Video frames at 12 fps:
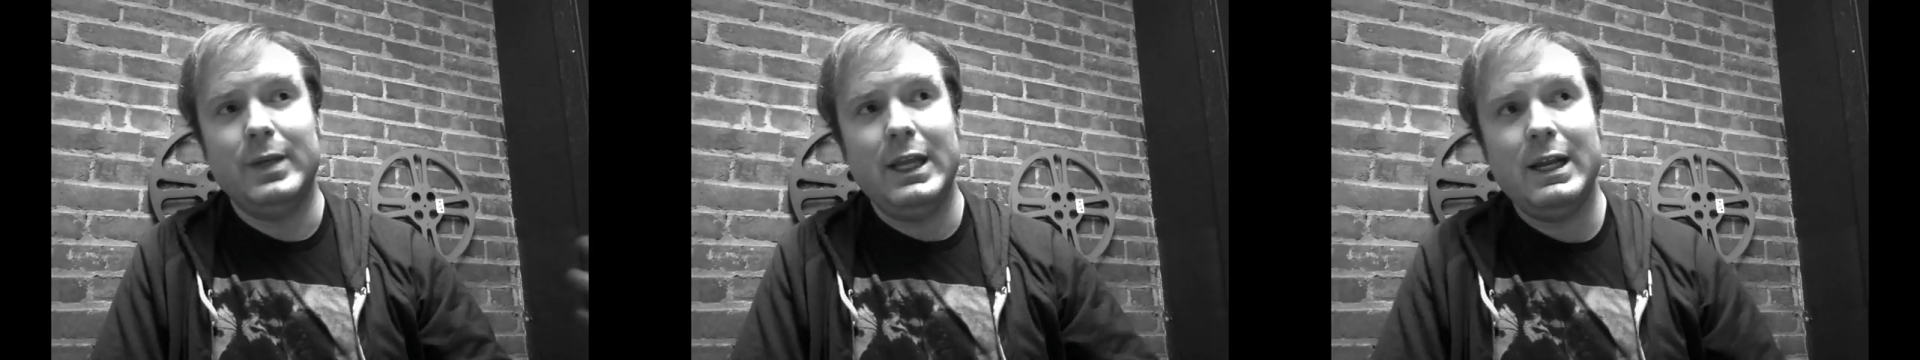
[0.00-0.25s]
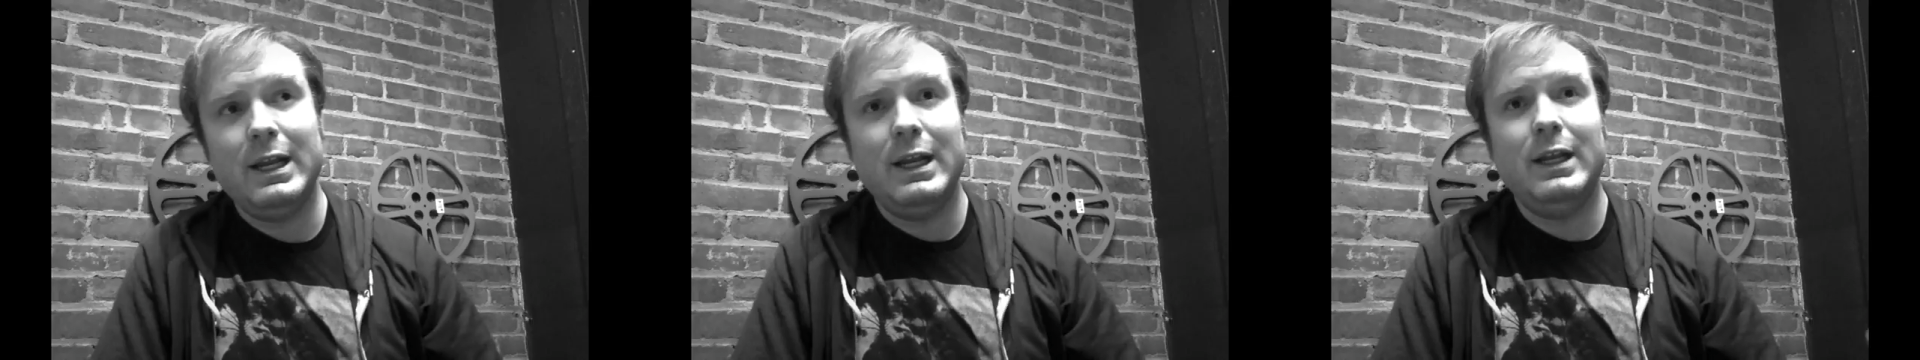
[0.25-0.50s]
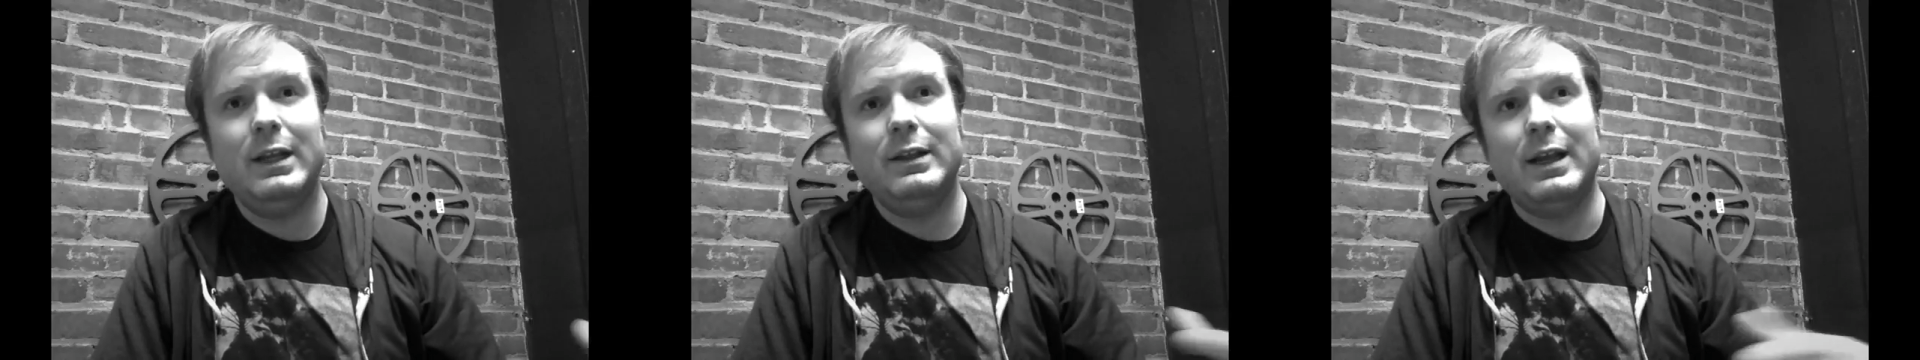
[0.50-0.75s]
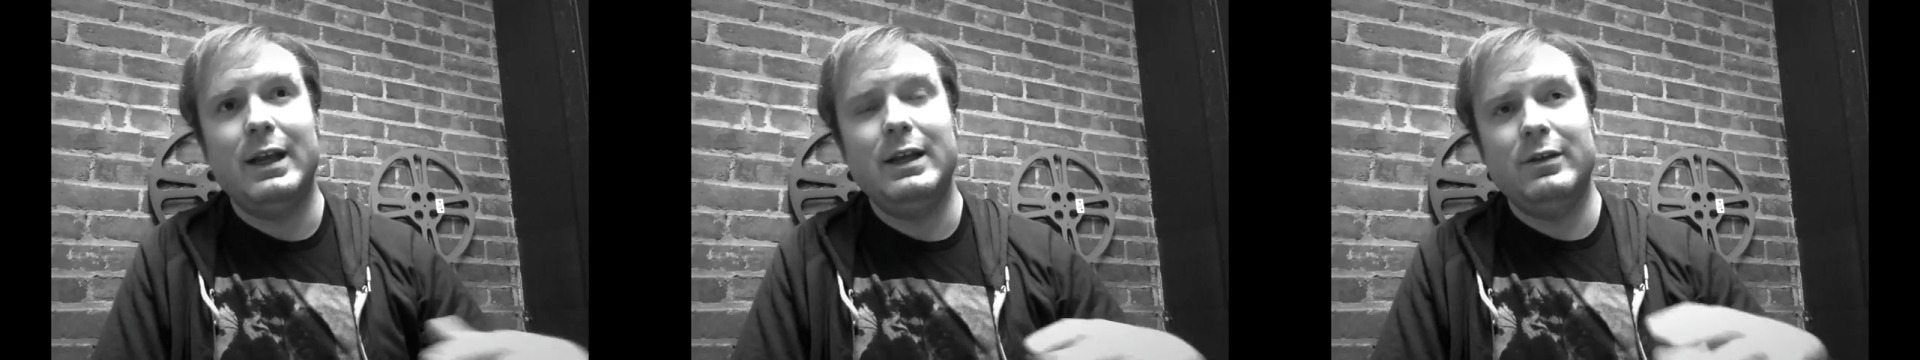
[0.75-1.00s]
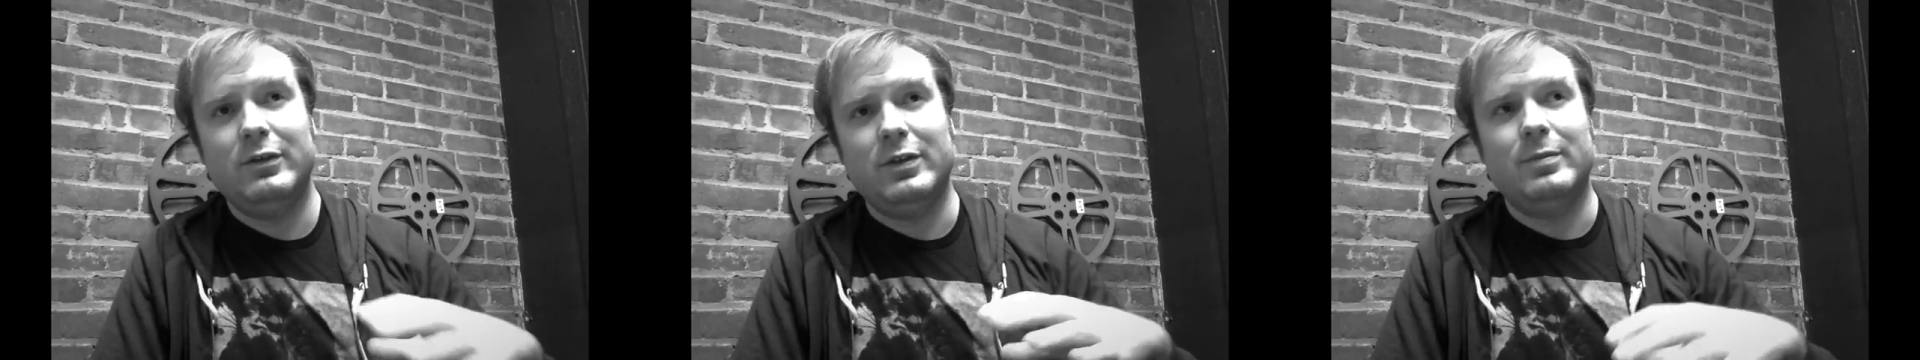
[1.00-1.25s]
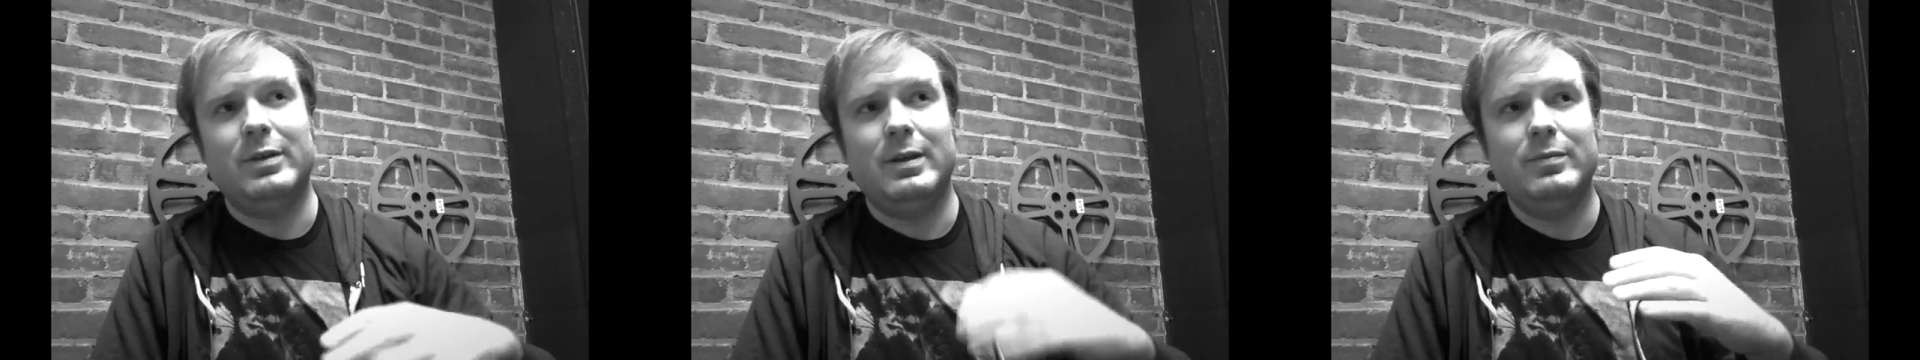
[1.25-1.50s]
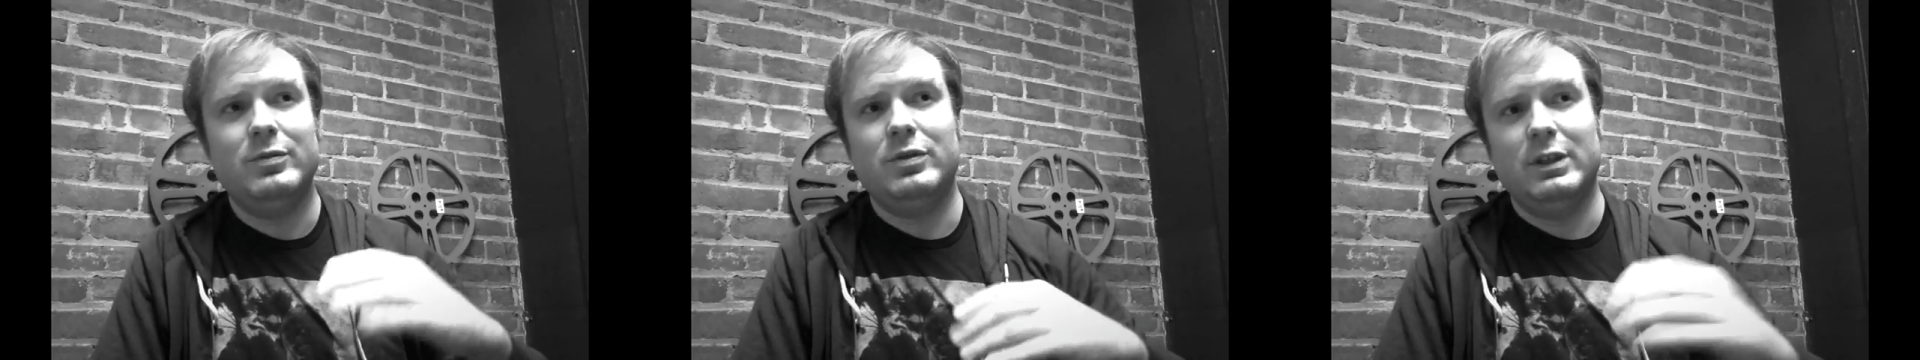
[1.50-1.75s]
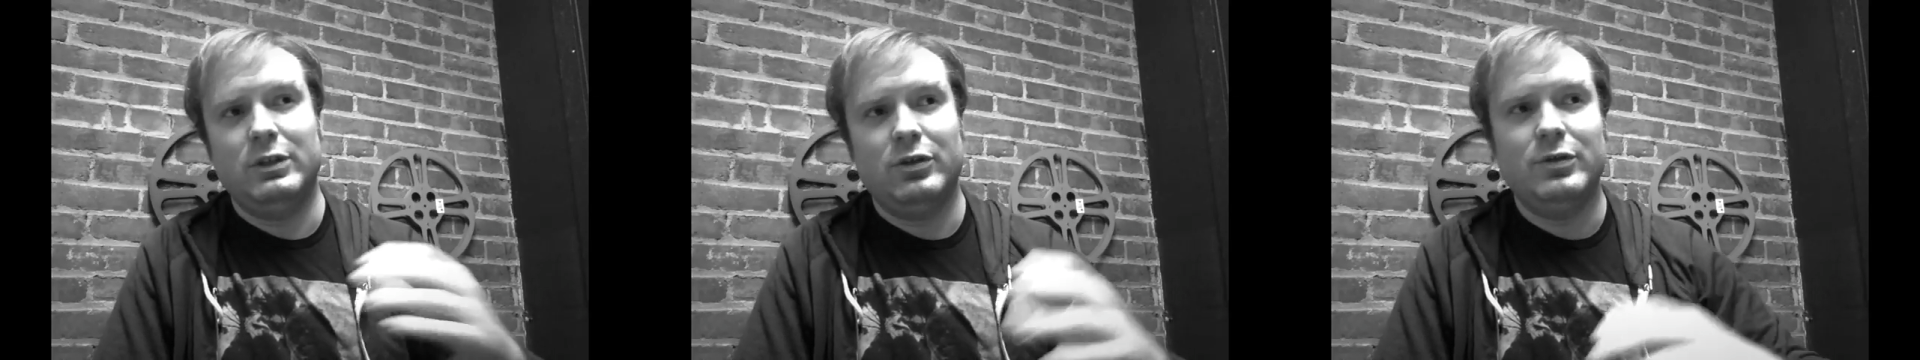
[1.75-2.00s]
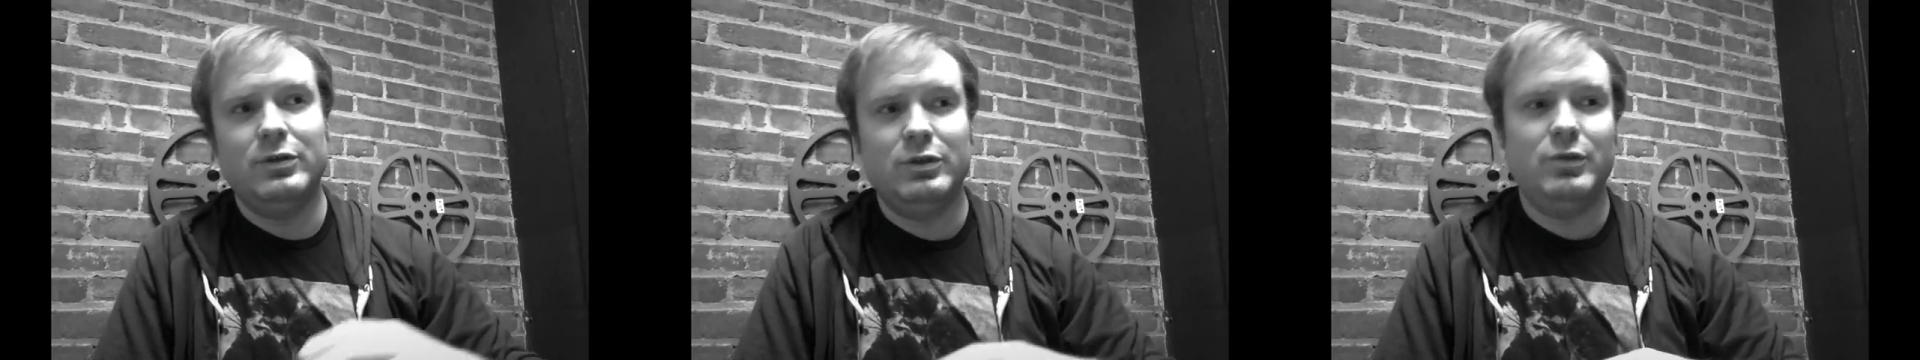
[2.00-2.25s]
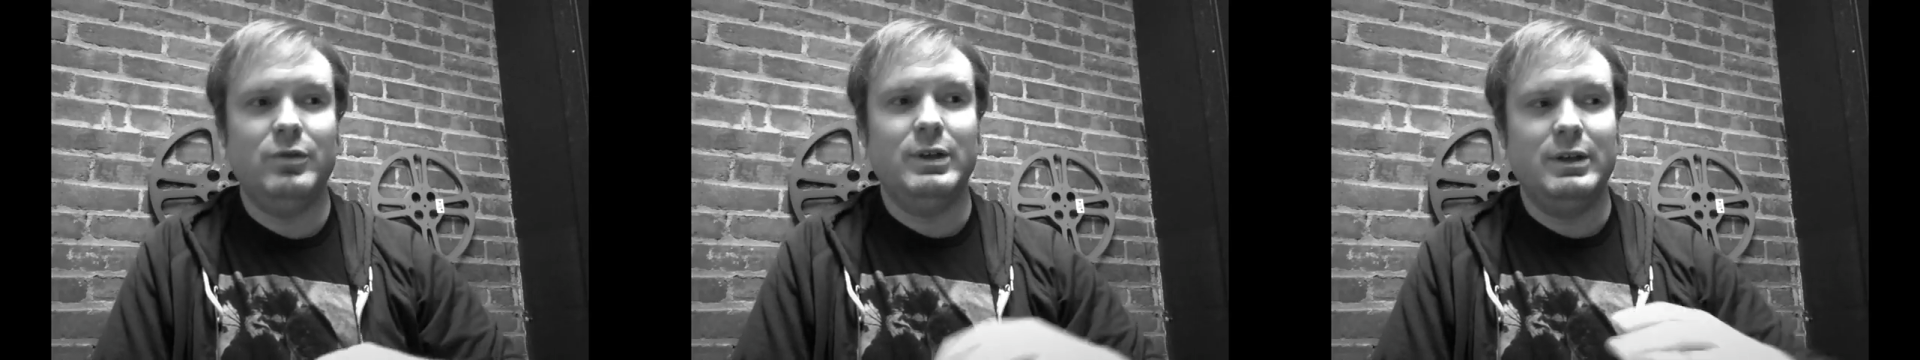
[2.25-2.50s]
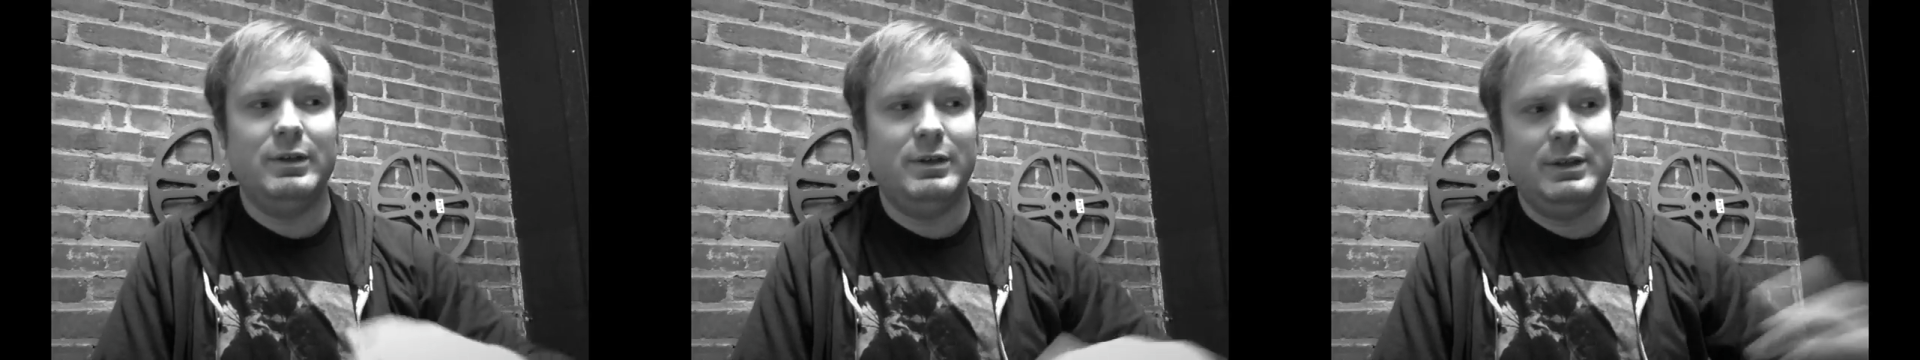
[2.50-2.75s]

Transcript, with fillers: beginning, sometimes it turns into a